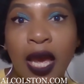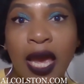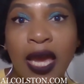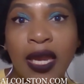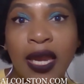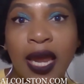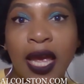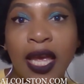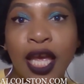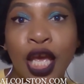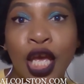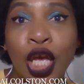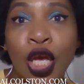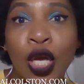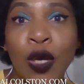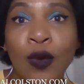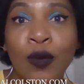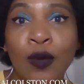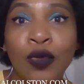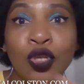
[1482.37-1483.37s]
8
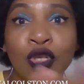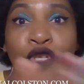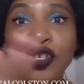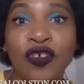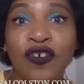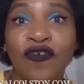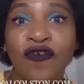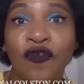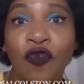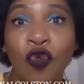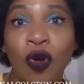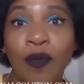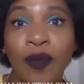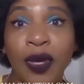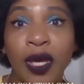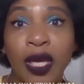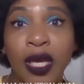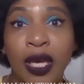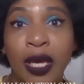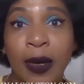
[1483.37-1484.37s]
a.m. to 4
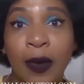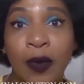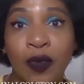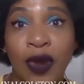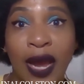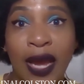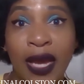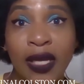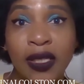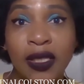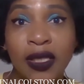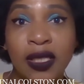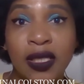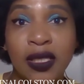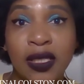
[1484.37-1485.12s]
p.m., right?